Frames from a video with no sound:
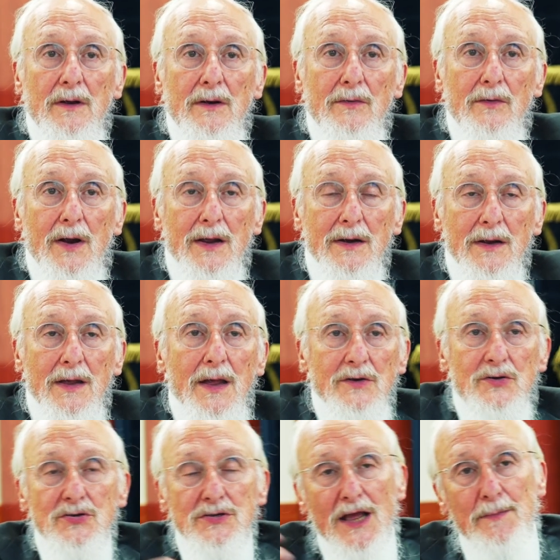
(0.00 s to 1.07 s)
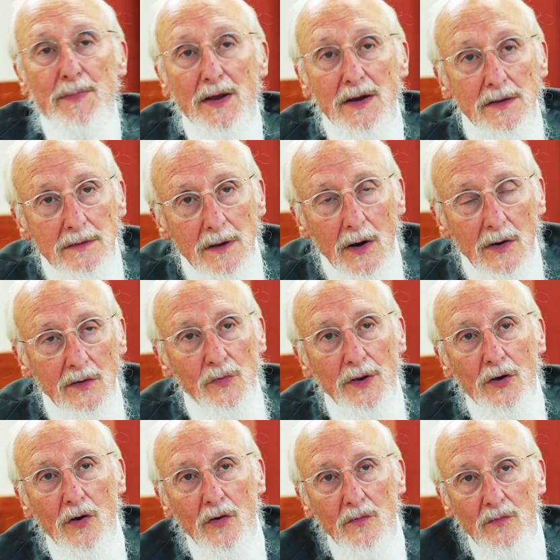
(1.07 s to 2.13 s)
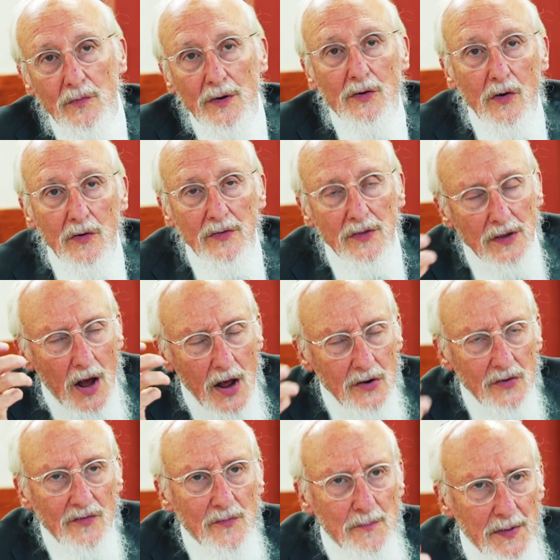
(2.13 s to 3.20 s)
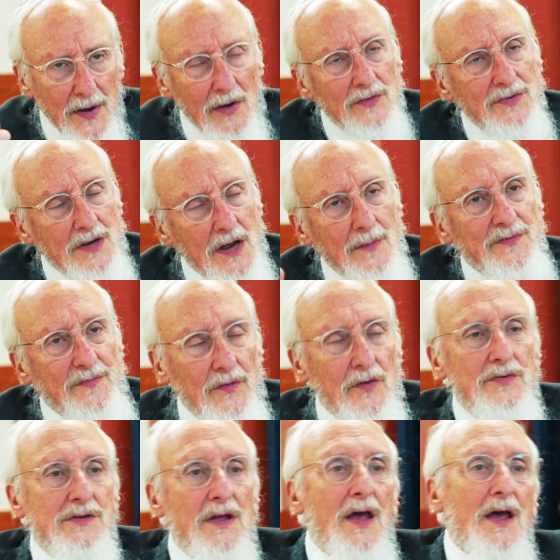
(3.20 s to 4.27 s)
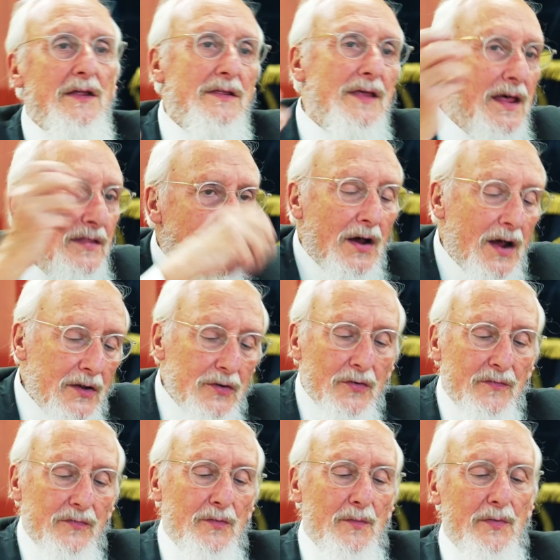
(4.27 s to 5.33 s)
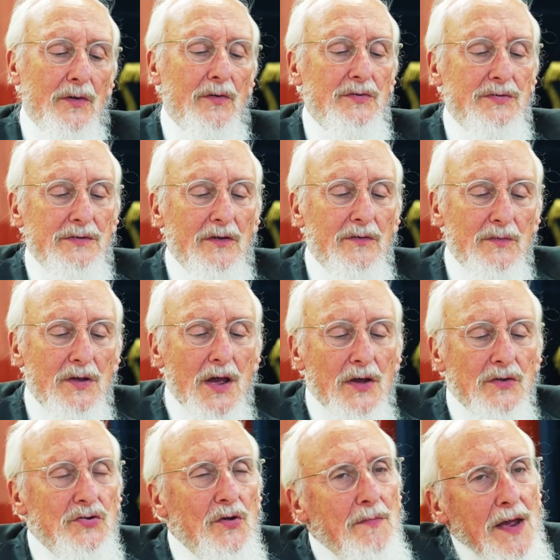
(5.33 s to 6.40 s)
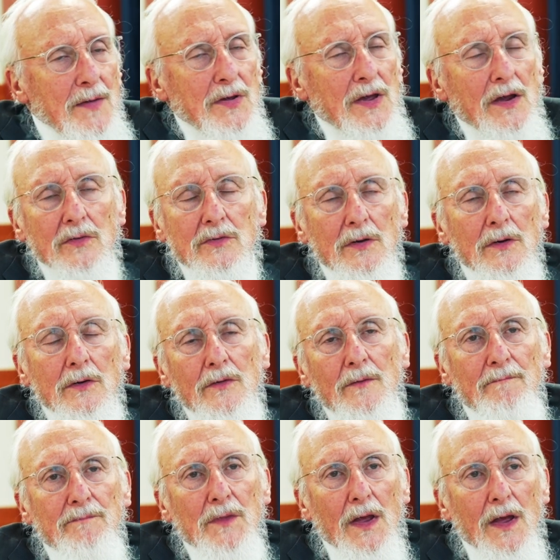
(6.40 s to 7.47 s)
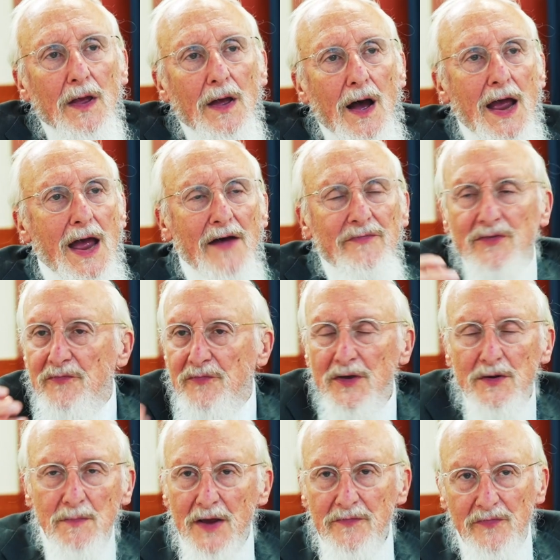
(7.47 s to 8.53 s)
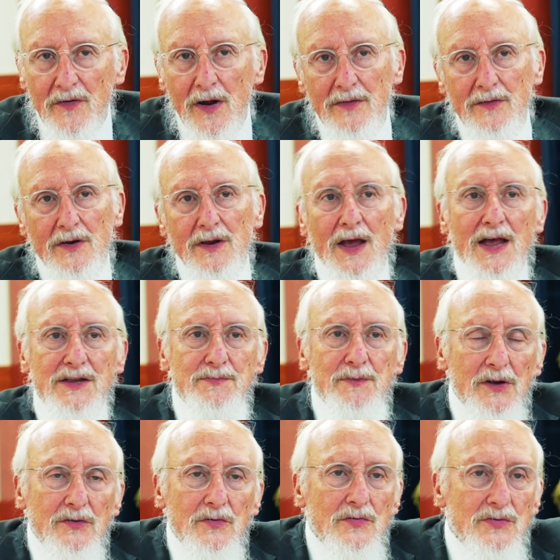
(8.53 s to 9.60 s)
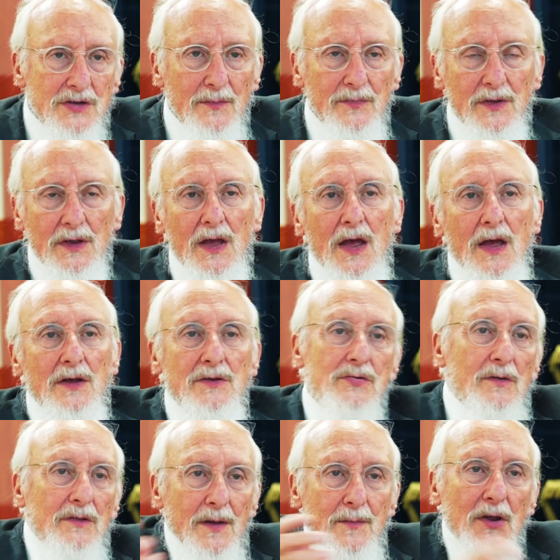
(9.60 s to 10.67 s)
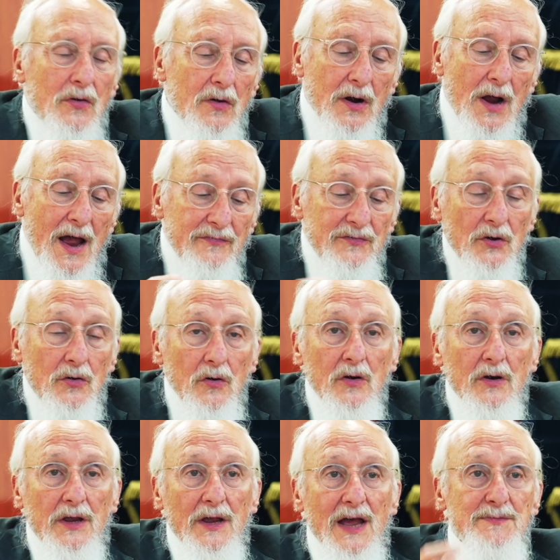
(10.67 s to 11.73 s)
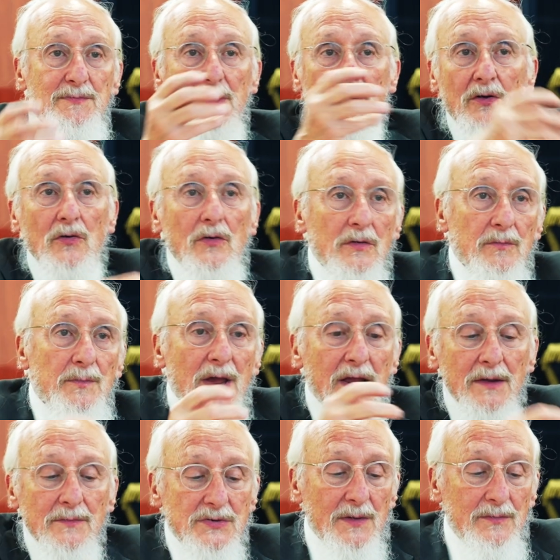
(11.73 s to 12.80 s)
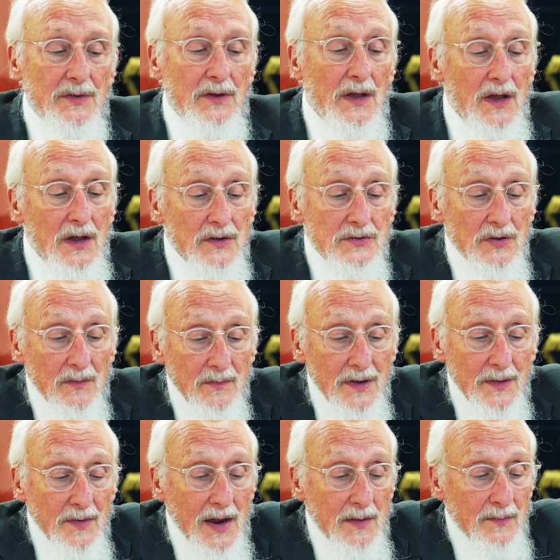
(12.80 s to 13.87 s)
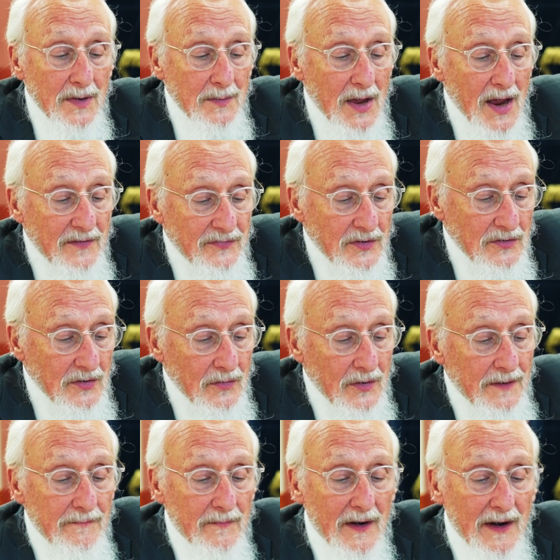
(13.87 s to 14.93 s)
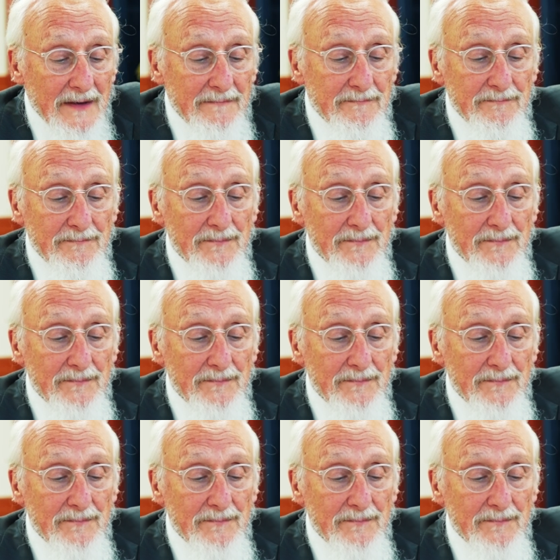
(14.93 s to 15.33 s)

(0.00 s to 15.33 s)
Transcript: right? Just like by Nedarim, we go to the honor of the parents comes first, then the honor of the Rabbanu Shalom. So maybe here too. I have to feed my father. He asked me to do something. So let me cook. I have to cook. He asked me to cook, make him something. So maybe I have to do it, right?